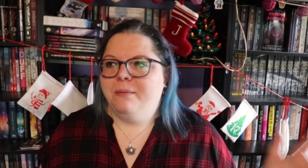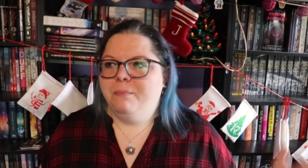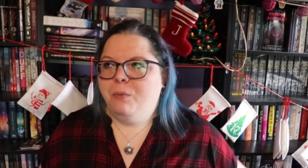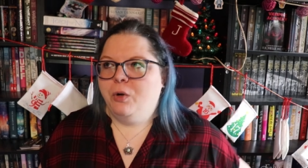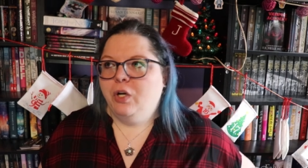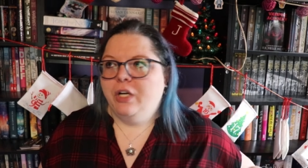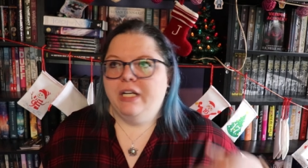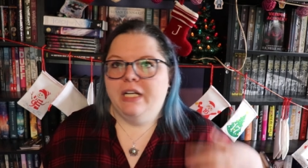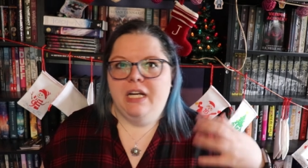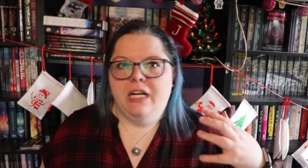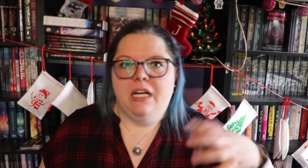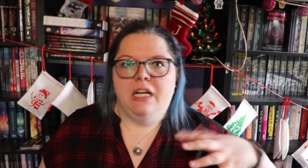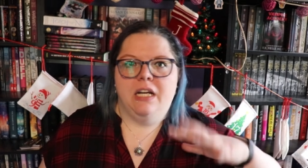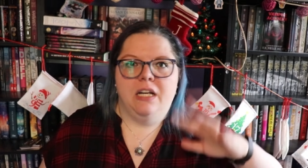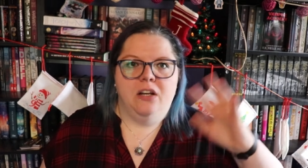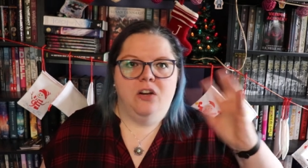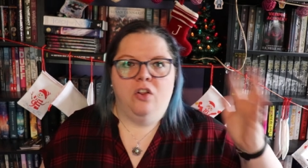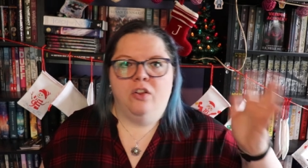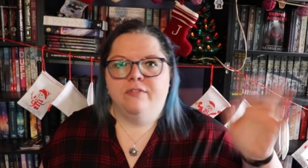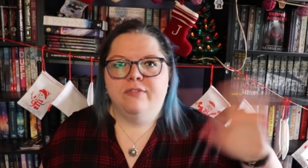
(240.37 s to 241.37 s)
like marketing
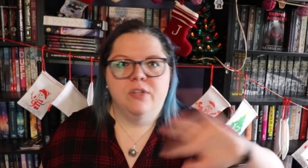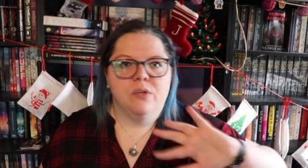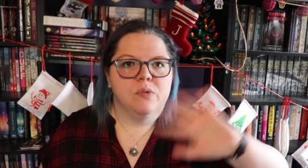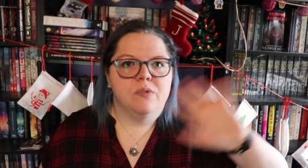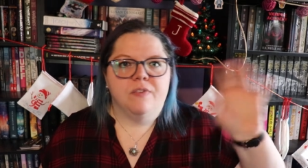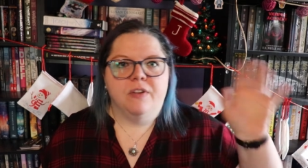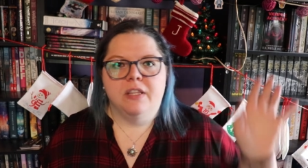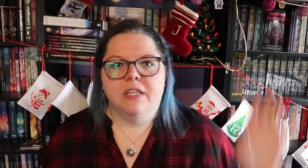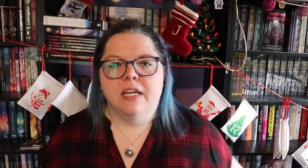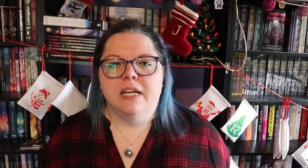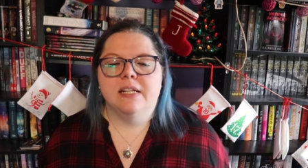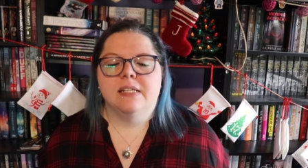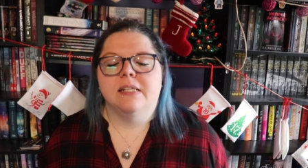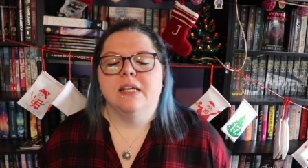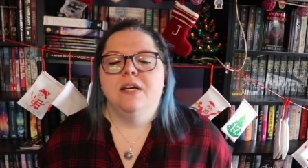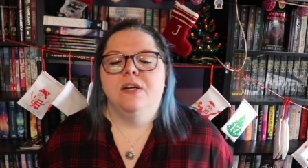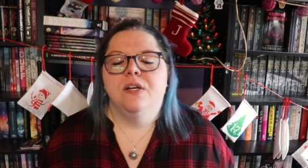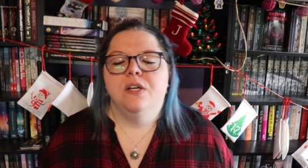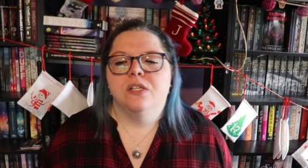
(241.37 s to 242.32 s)
and all those fun things.